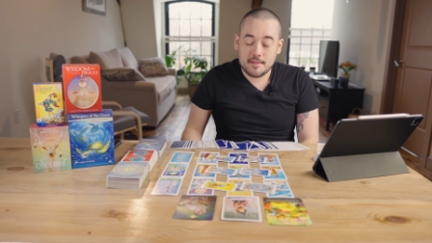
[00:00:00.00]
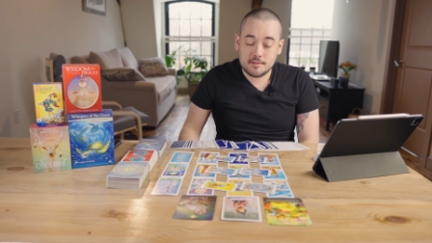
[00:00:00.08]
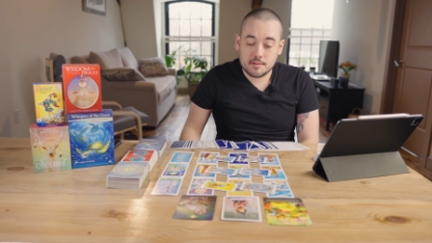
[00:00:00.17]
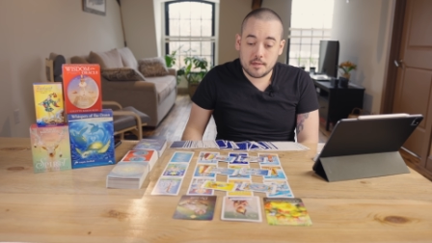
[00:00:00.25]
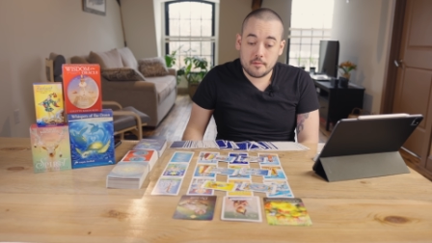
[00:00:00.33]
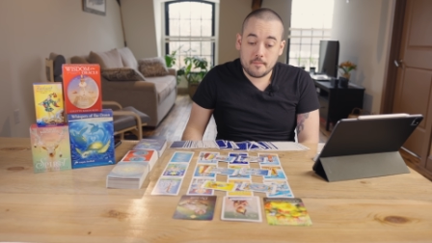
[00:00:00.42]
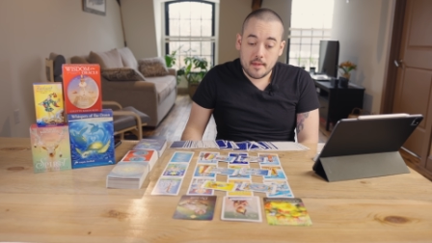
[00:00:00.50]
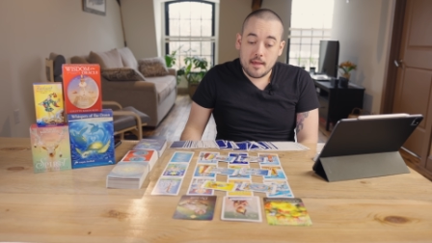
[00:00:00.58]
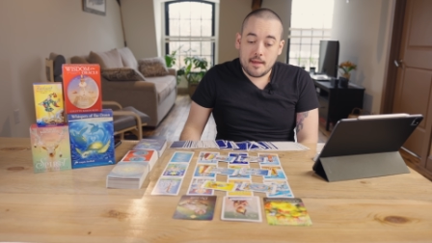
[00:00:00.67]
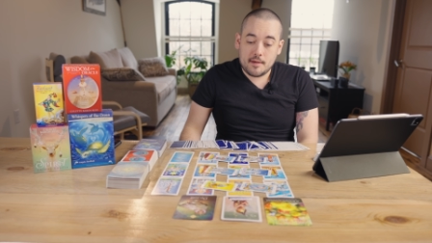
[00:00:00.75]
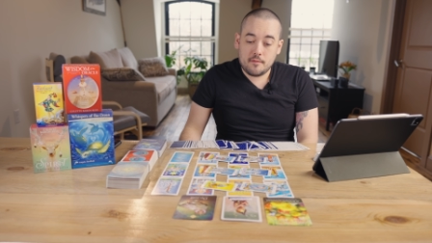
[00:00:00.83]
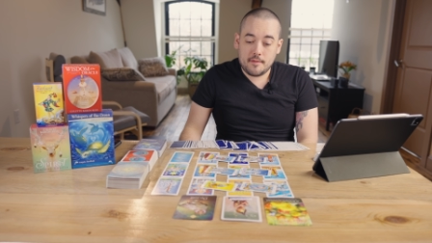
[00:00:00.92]
So
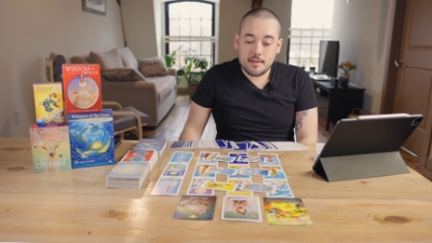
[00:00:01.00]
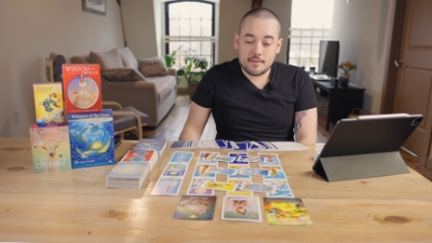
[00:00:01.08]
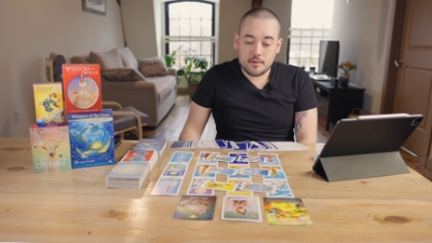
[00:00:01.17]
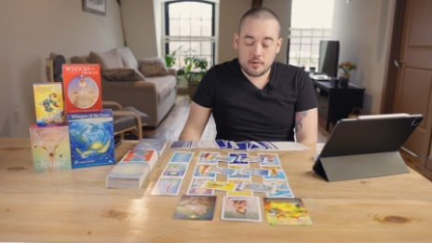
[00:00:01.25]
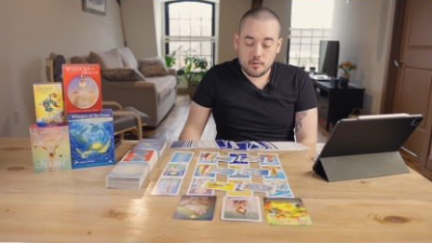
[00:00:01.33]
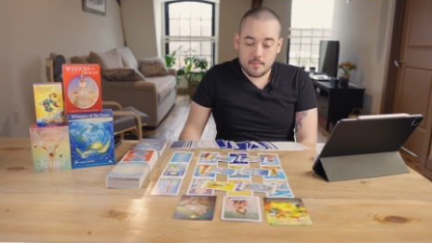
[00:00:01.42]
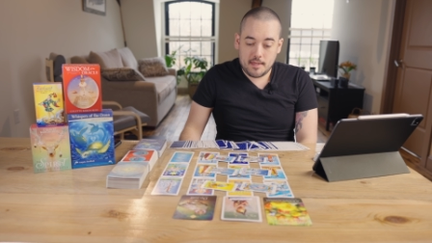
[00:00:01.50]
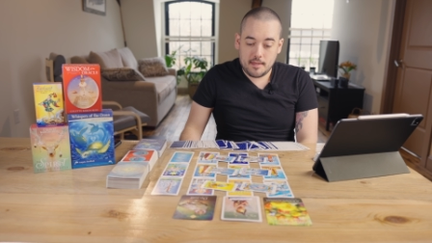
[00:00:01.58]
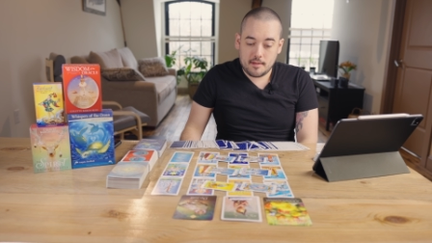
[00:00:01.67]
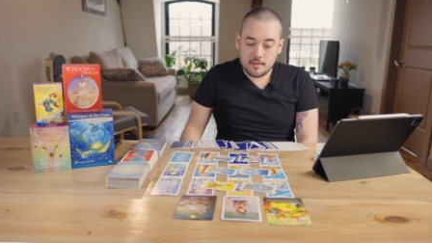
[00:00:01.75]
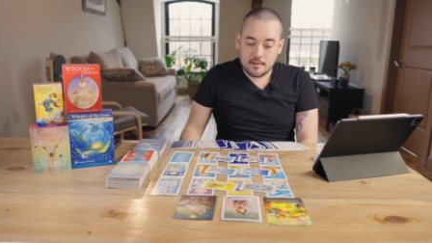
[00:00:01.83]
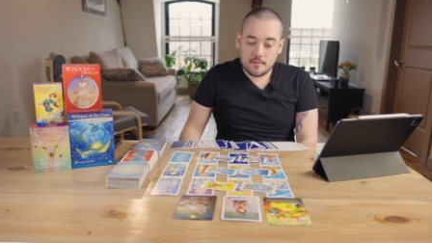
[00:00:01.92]
I do feel like there could be
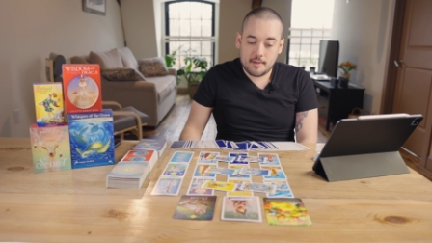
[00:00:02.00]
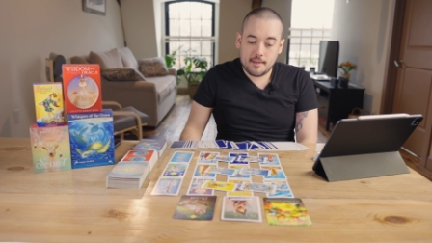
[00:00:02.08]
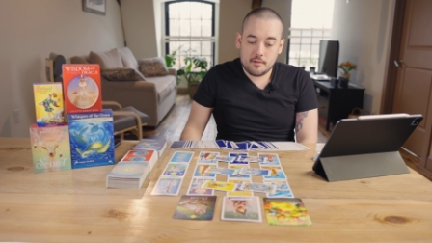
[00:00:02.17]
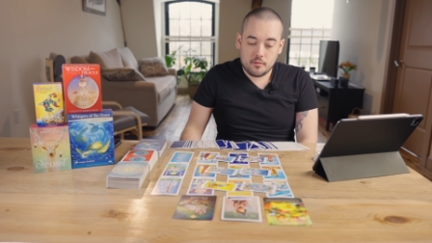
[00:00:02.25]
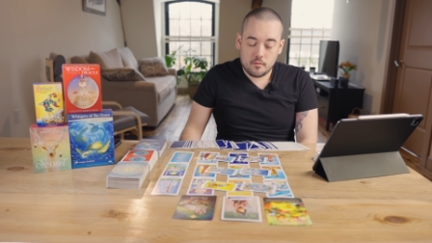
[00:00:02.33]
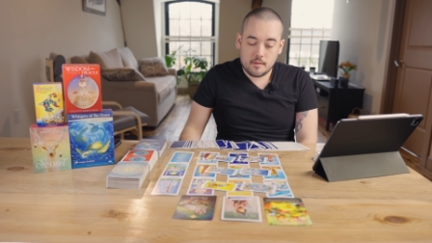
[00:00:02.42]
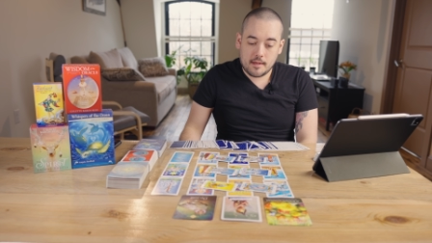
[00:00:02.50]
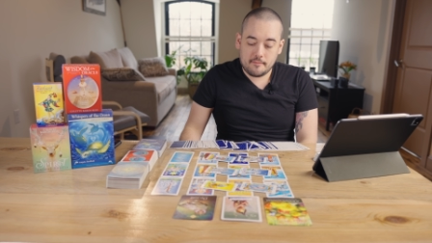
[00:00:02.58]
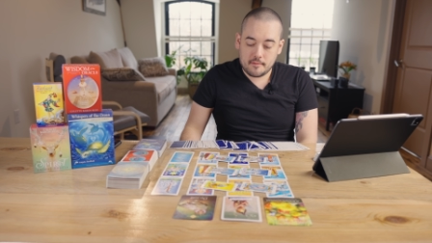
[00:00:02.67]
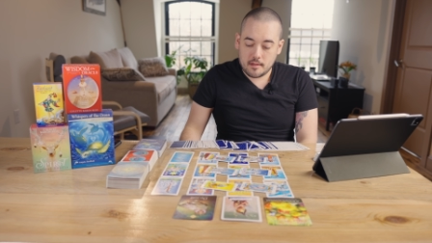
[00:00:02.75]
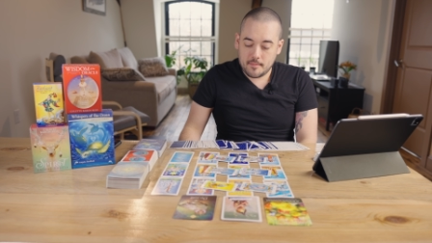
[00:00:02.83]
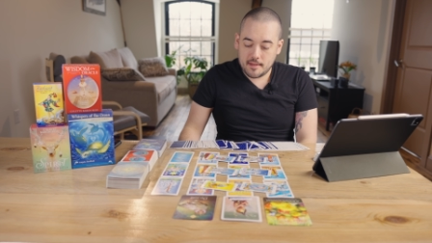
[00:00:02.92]
clearly new love
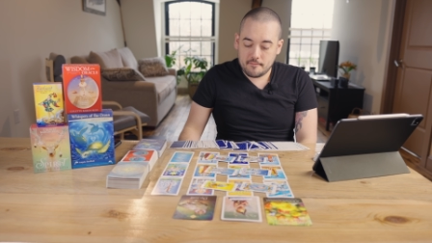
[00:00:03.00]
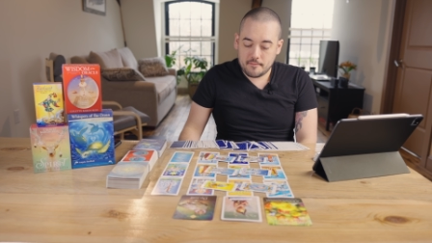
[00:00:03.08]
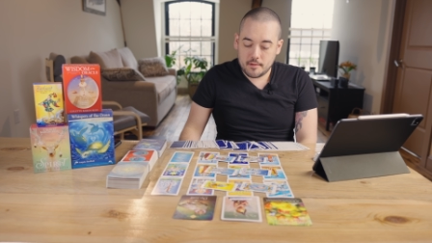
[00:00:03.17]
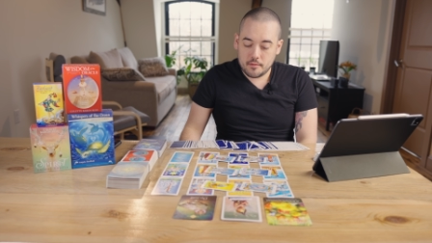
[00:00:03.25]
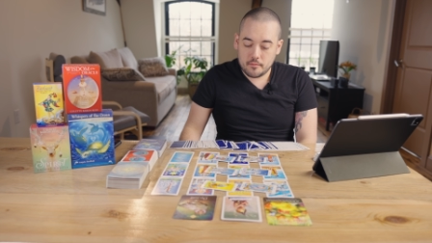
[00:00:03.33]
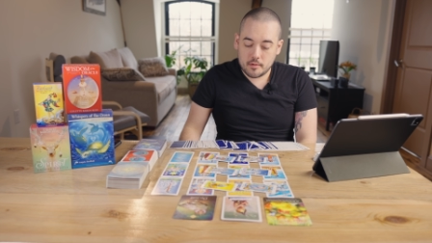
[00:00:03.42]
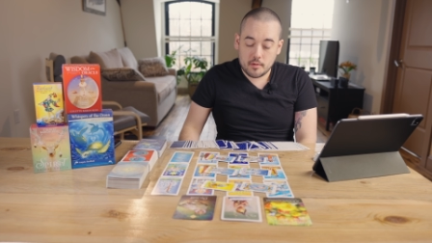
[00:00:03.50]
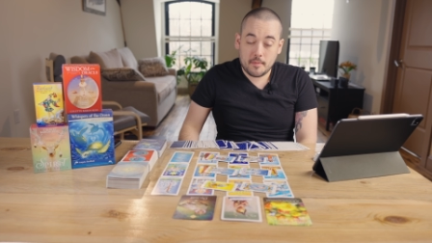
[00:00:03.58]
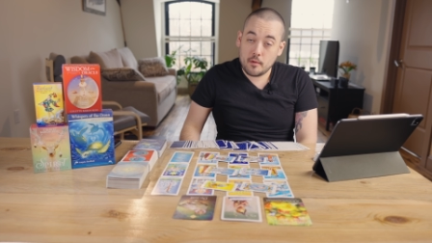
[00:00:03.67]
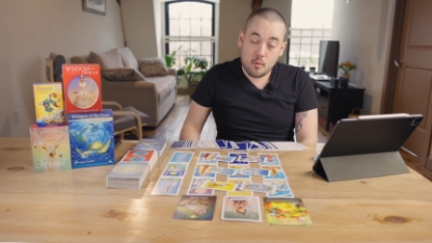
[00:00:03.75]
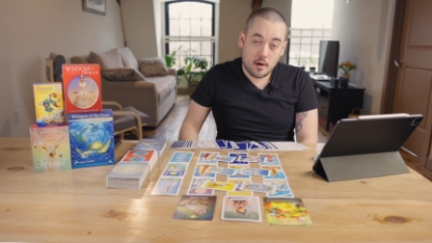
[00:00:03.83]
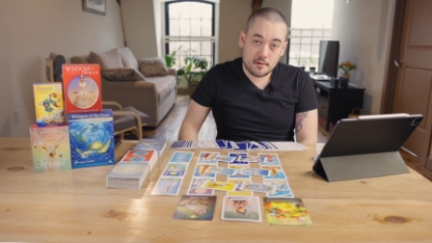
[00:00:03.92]
coming in for you. Could be
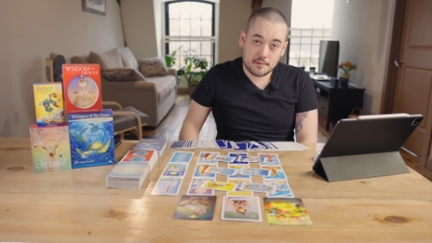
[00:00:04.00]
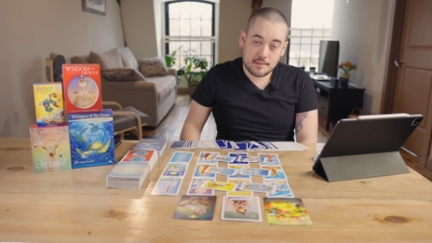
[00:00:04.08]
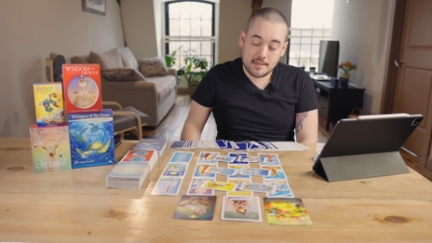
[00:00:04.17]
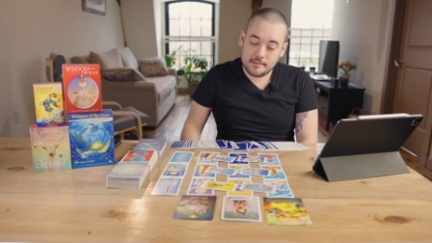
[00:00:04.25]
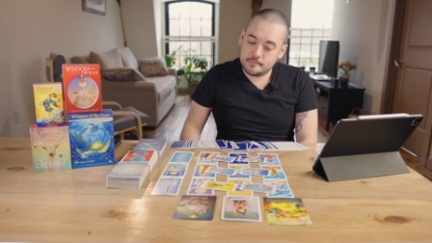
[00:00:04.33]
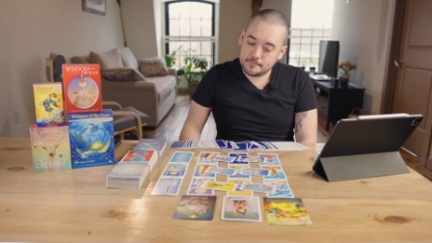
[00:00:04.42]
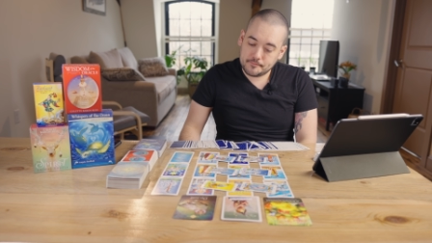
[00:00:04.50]
a water sign.